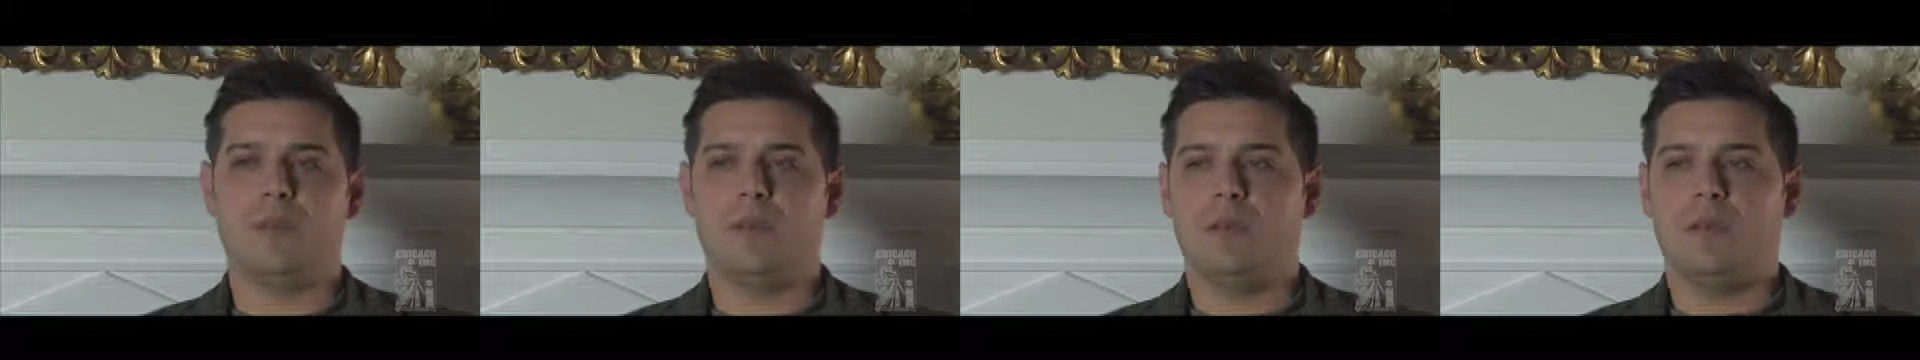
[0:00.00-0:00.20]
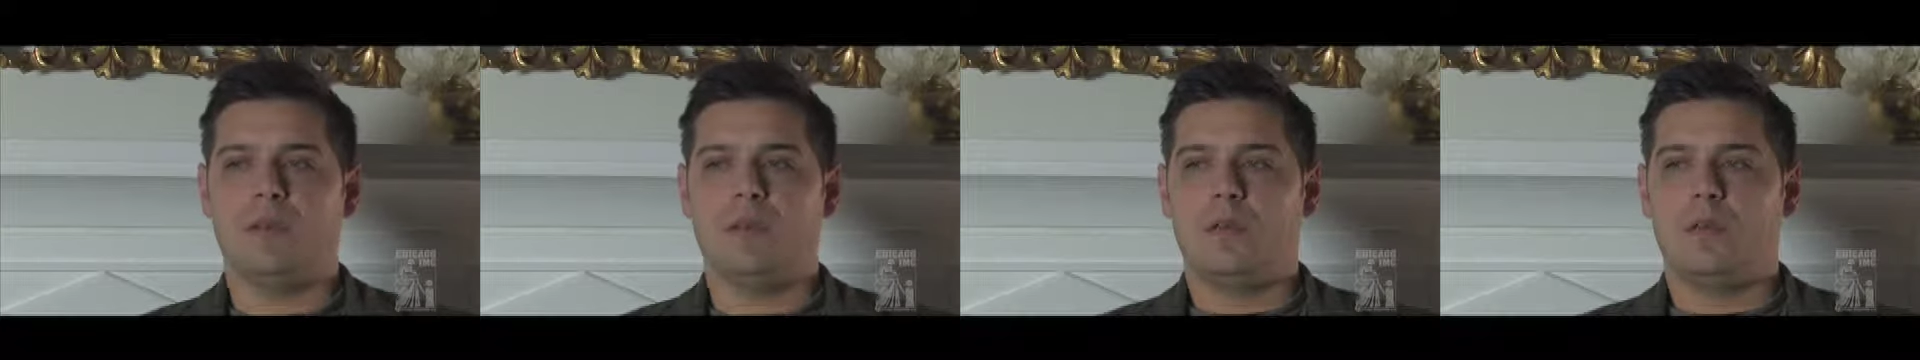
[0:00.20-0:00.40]

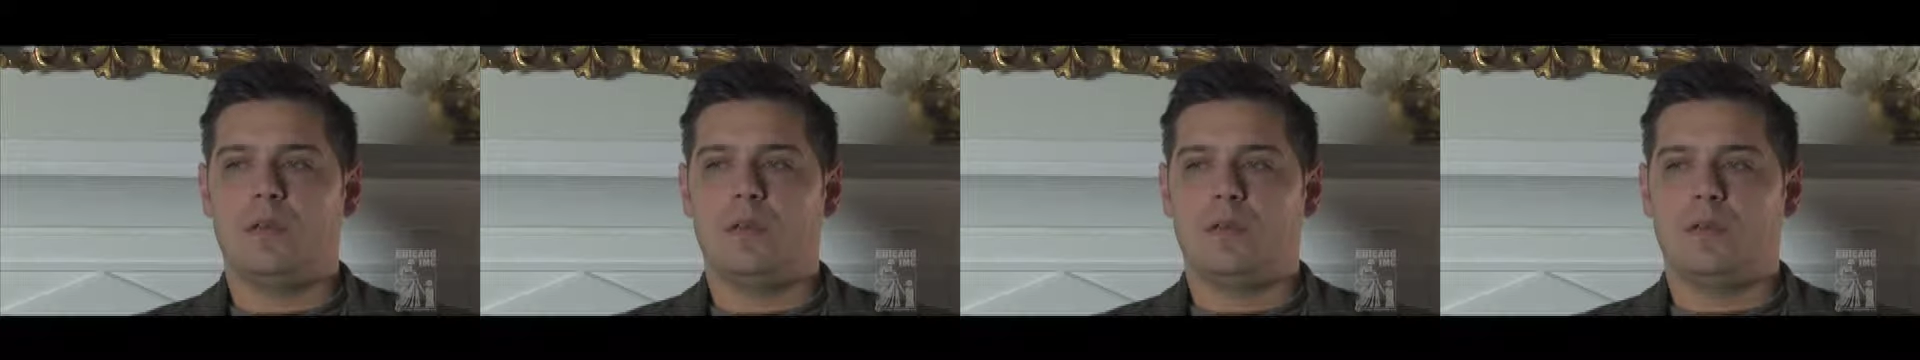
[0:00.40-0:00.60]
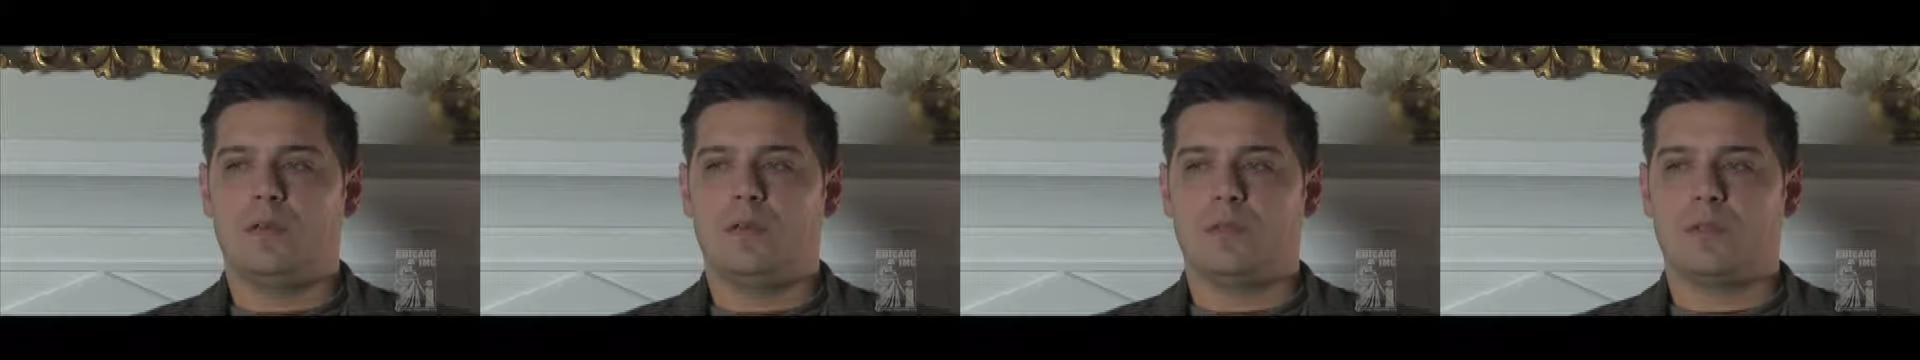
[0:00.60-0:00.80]

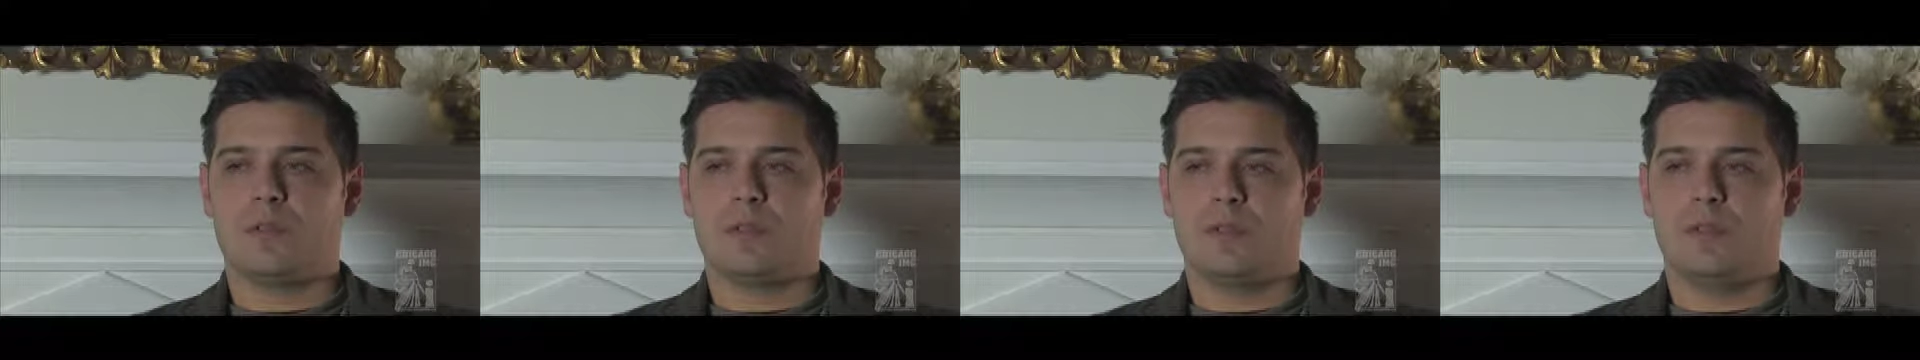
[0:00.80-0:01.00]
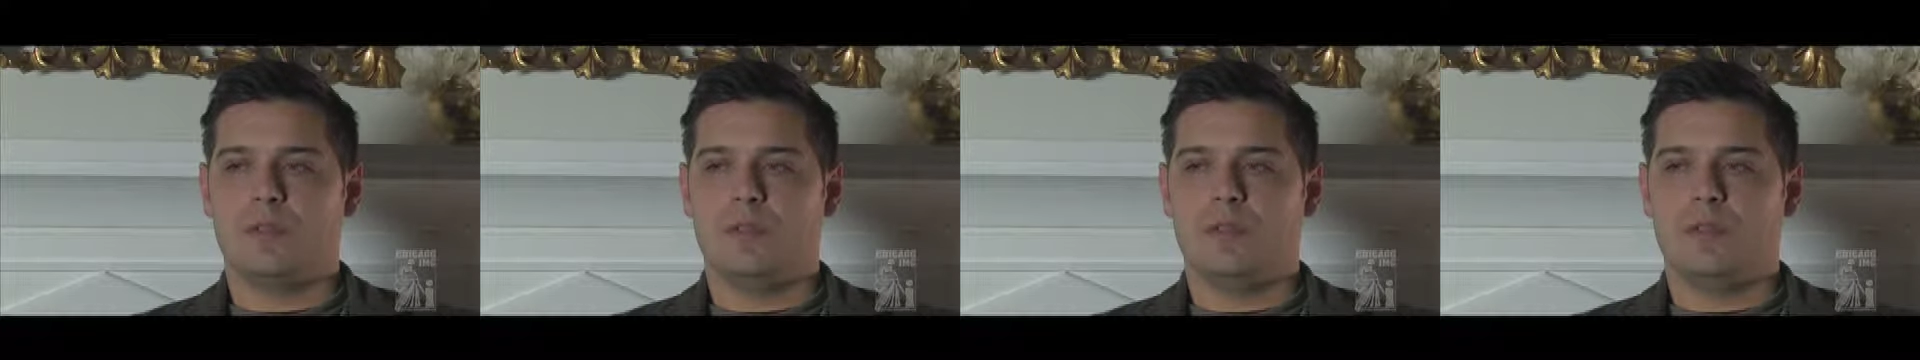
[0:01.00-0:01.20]
it was a
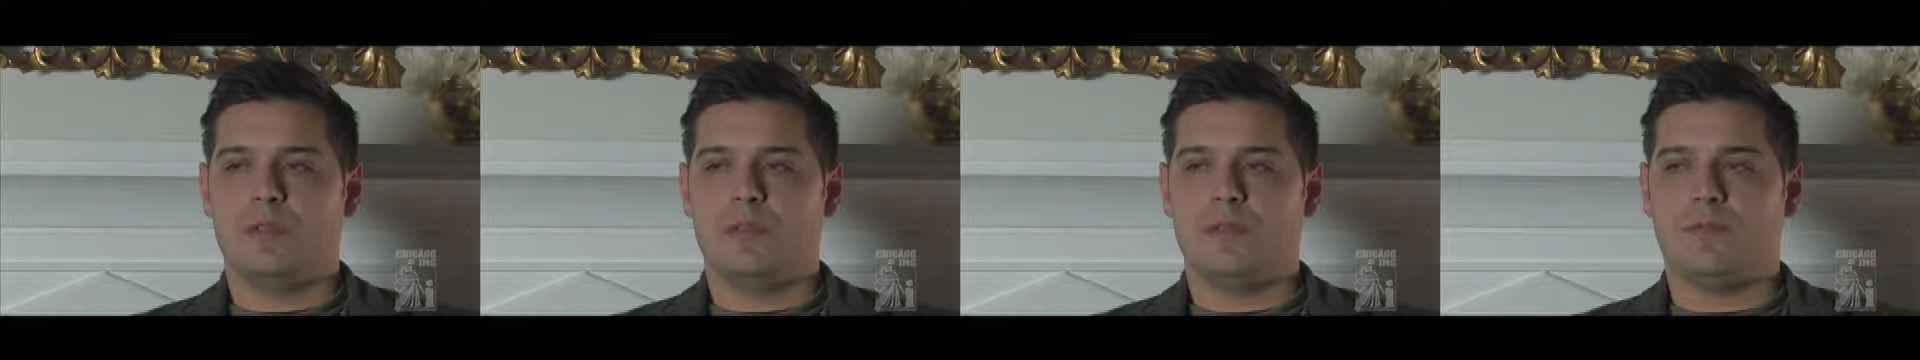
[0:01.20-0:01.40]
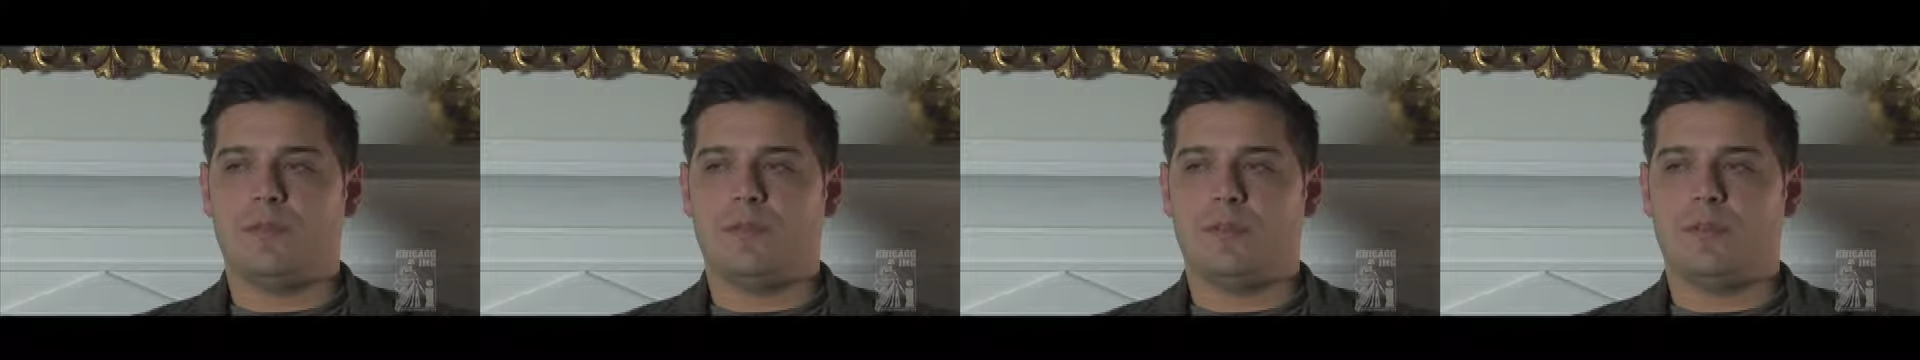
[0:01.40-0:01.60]
completely
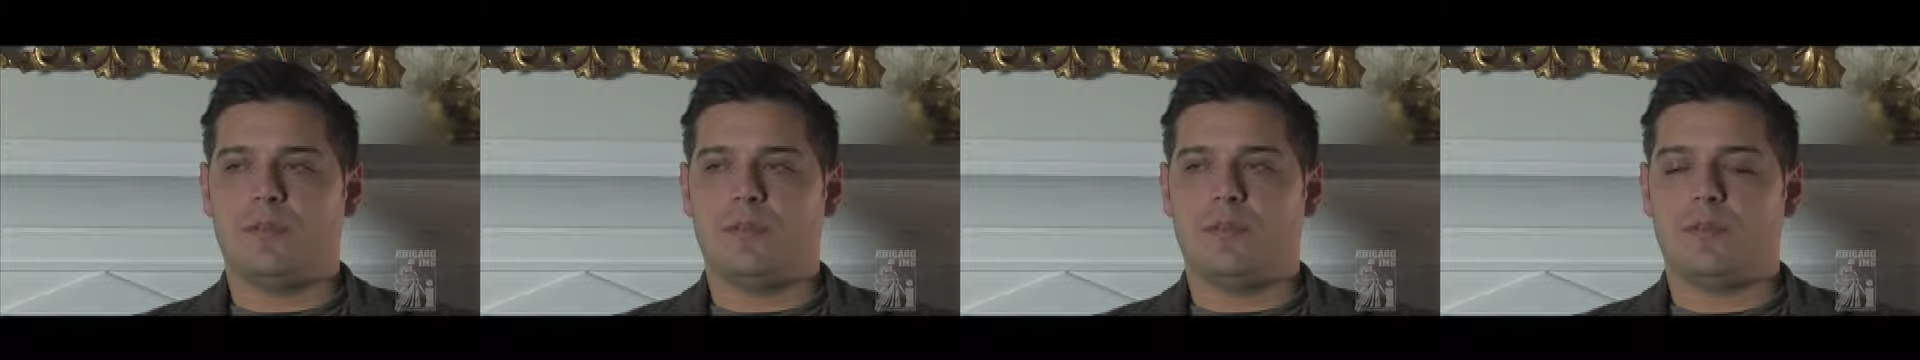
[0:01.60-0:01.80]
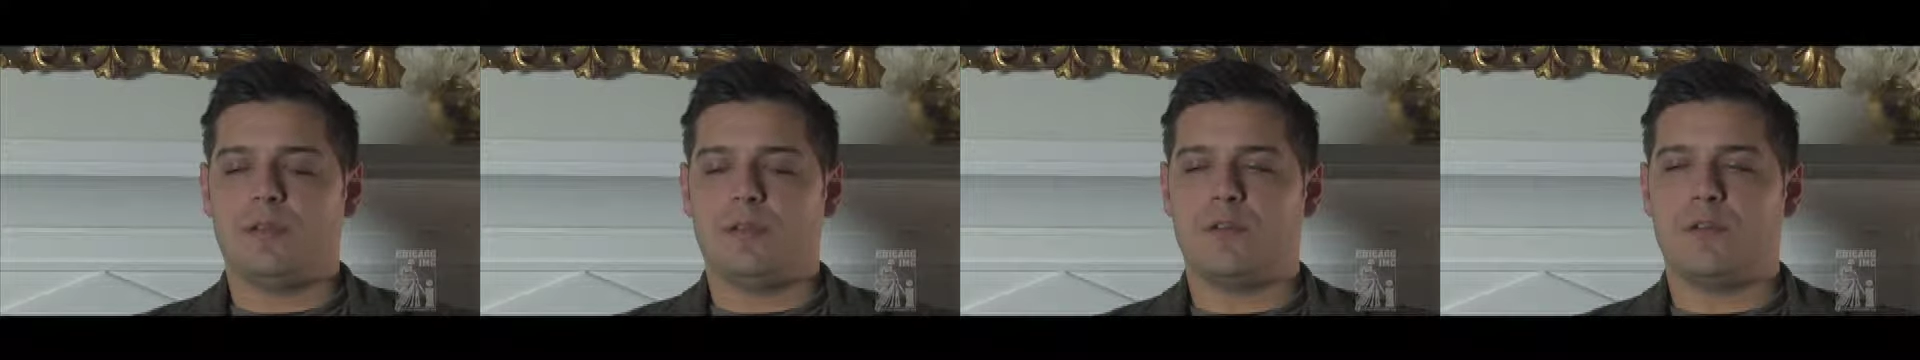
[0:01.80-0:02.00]

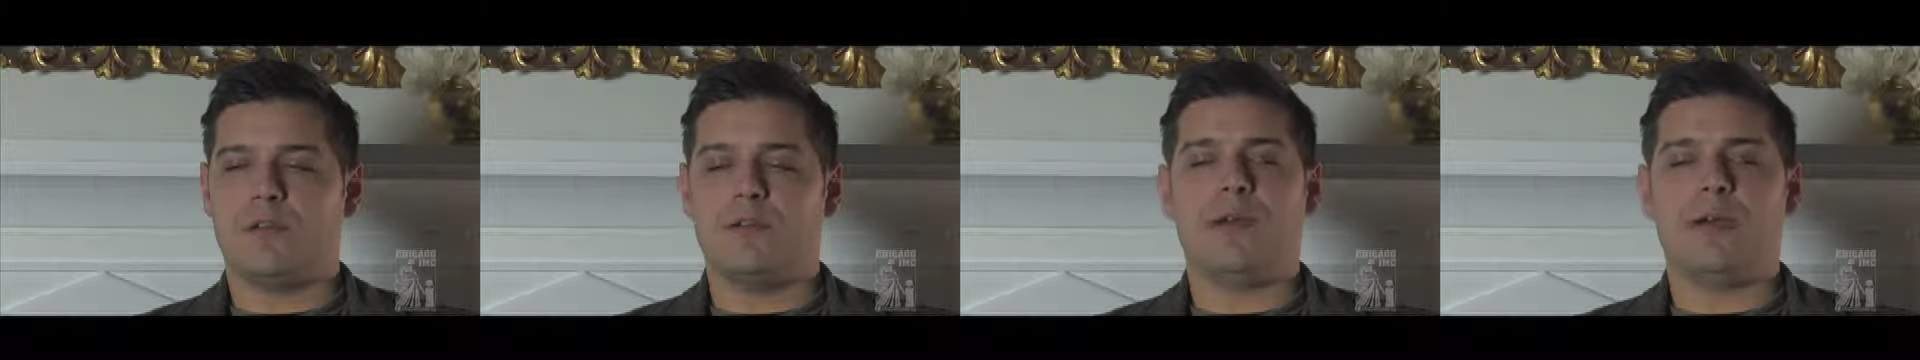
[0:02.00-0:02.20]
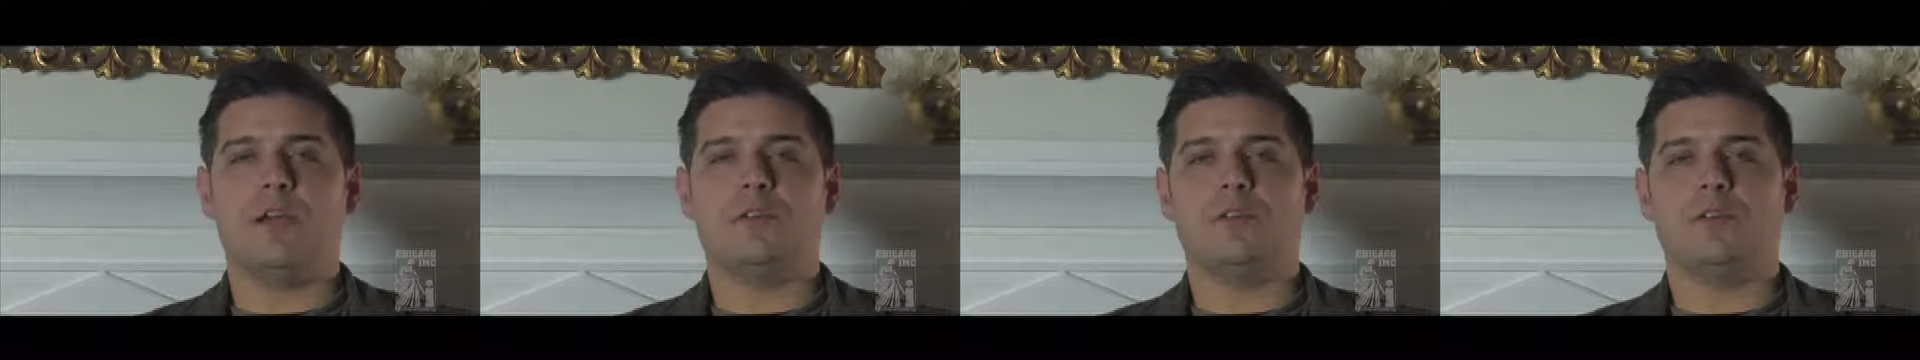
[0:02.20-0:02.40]
different. I couldn't
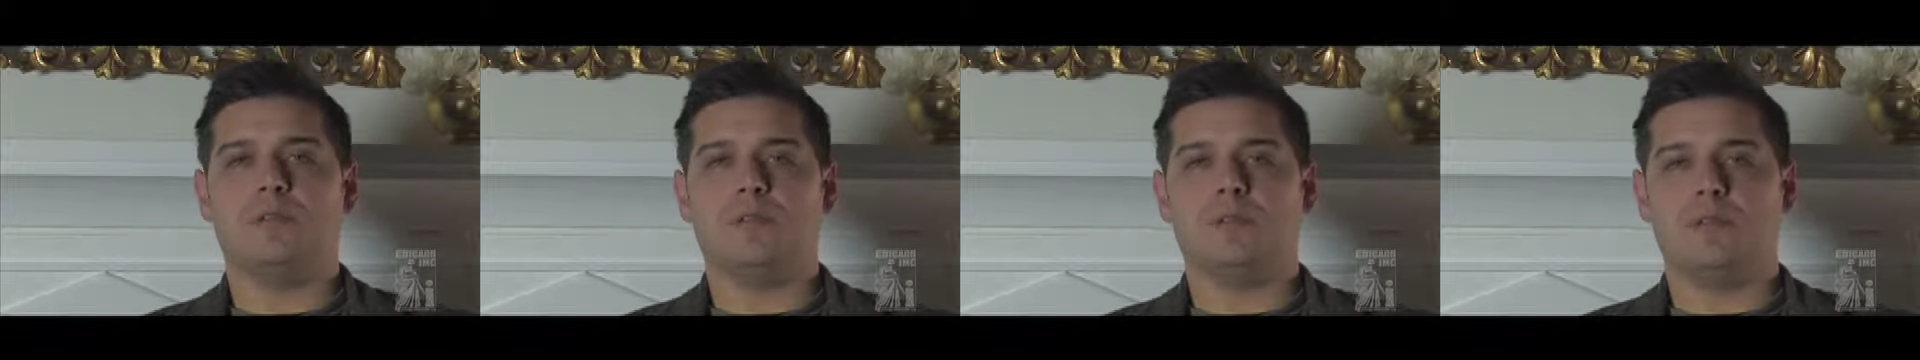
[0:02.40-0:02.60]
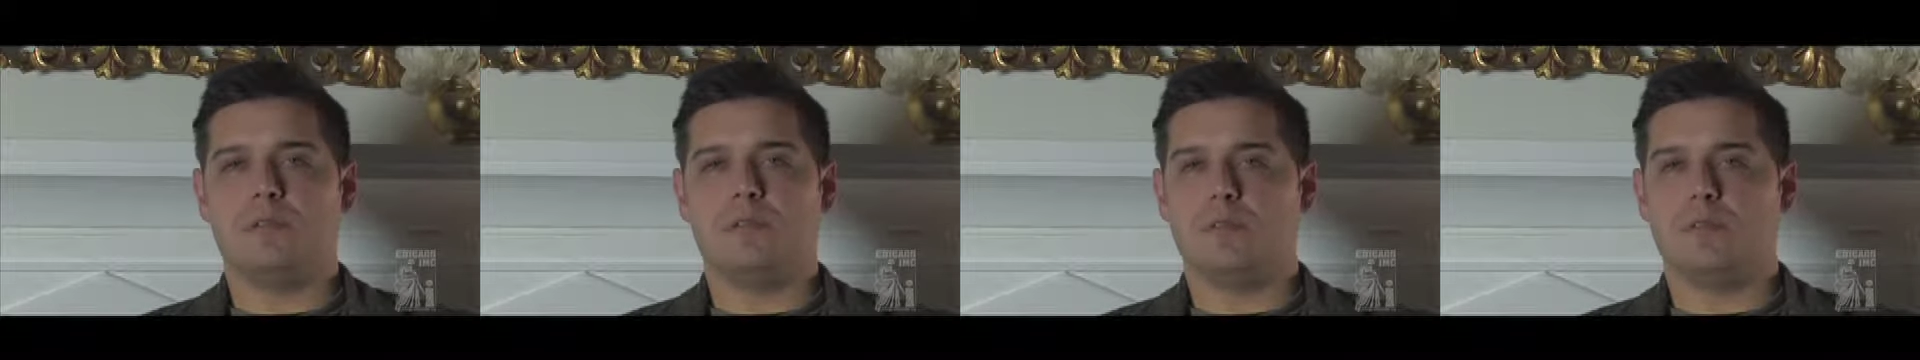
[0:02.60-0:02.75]
imagine